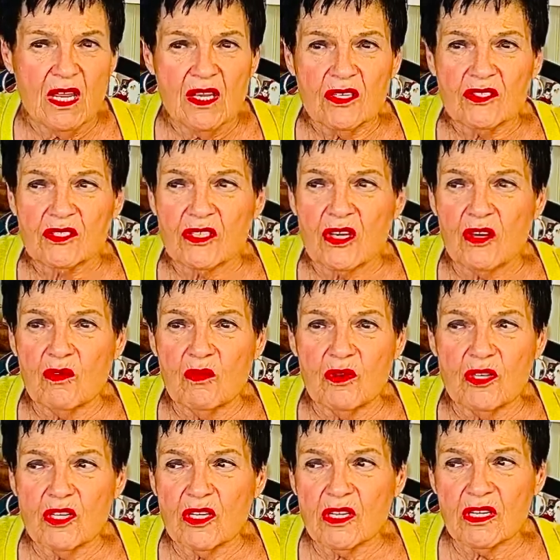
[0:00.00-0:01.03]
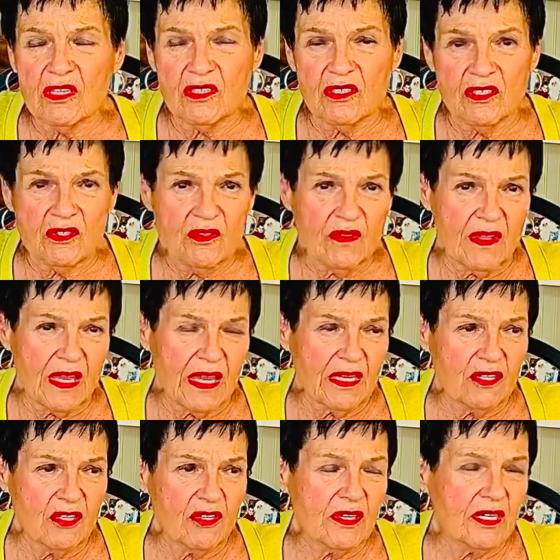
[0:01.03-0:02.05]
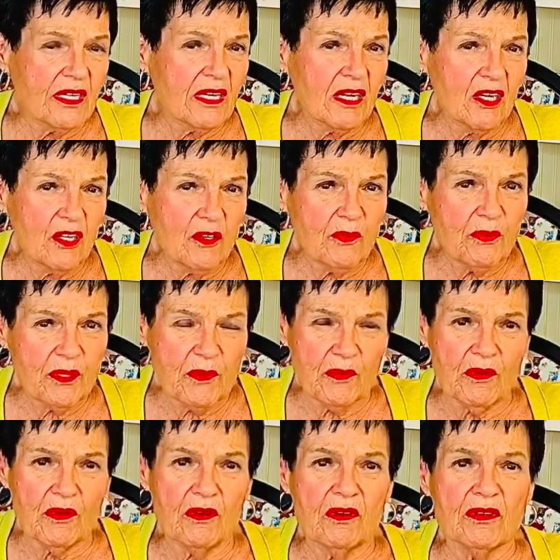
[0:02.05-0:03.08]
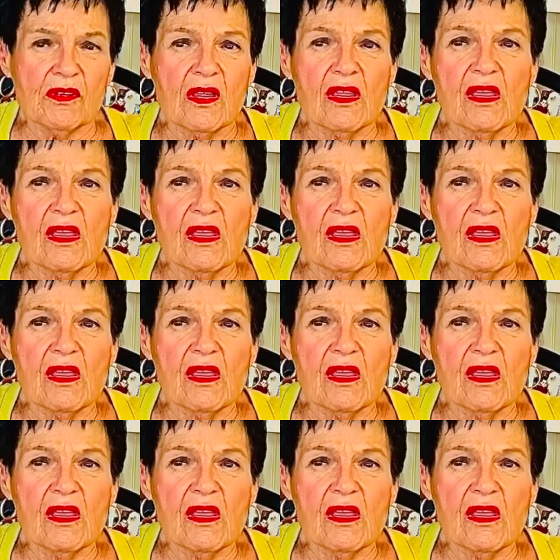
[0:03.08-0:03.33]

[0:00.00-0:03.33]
So when you can do that, you can hear people